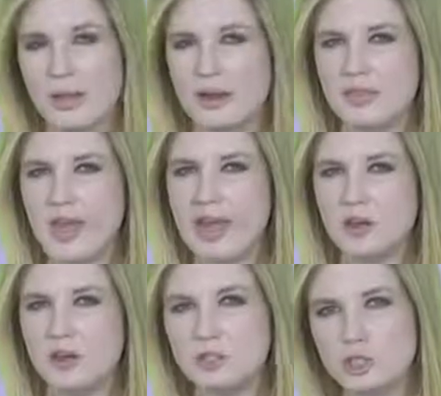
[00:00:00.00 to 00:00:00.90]
But on that
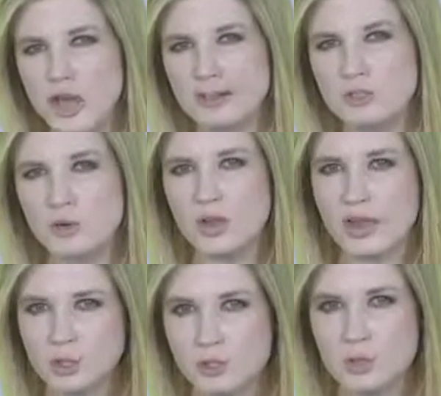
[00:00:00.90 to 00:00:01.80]
note, China's
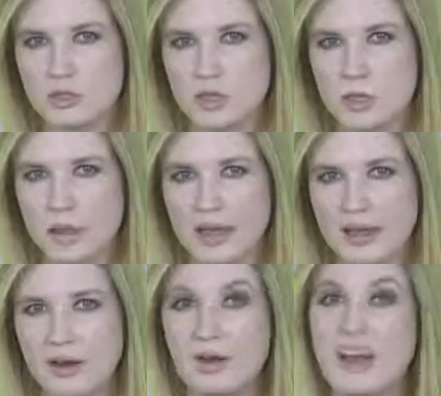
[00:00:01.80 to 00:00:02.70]
relations with
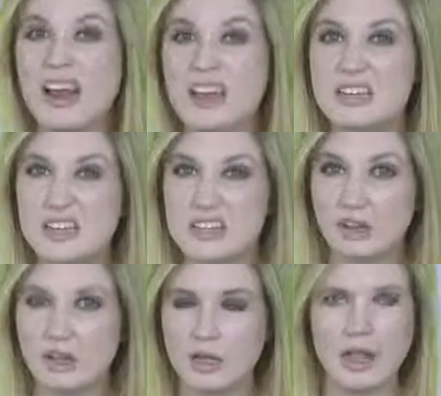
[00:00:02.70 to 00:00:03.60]
Japan are not
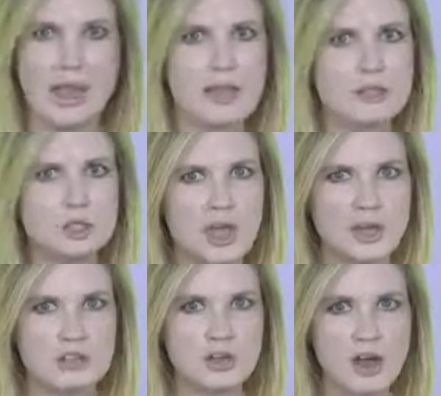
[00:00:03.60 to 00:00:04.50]
ideal, and
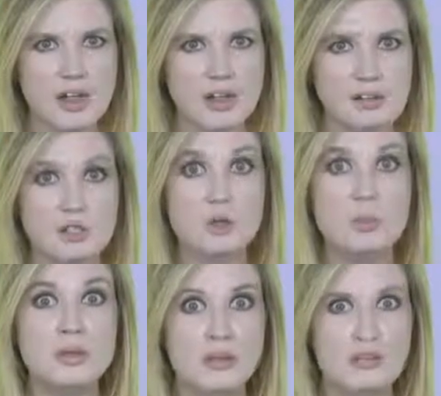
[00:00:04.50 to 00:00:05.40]
Chinese audiences could
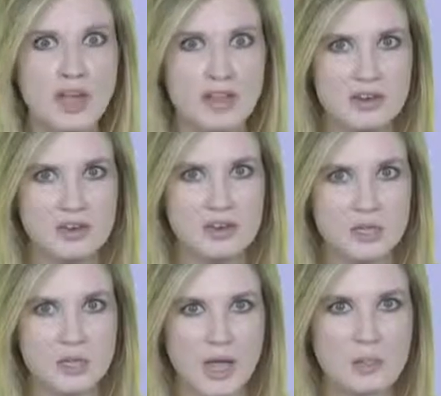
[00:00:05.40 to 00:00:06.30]
be offended that
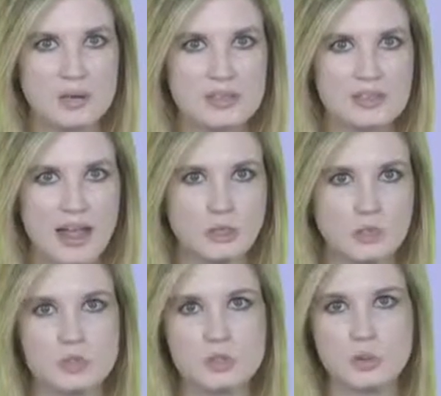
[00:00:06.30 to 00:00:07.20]
a Japanese
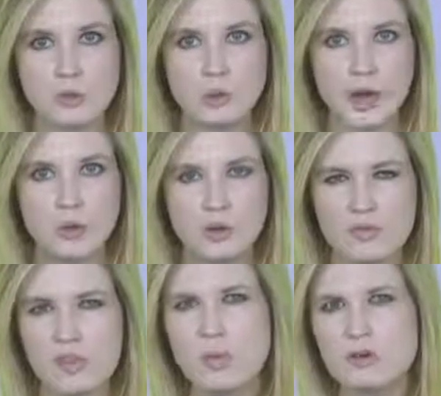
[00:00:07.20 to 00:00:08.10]
actress is portraying one
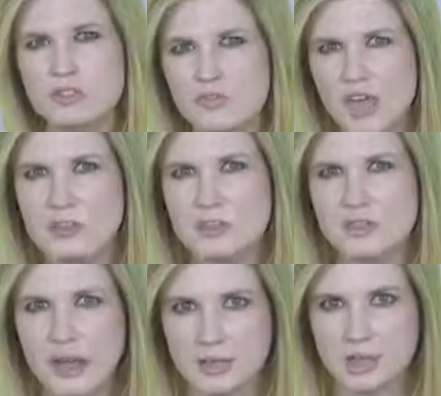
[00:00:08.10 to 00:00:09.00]
of their most famous
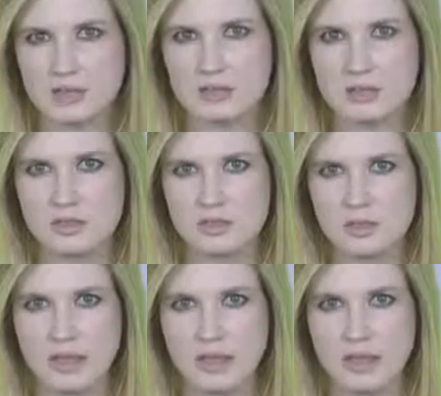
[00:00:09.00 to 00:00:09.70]
legends.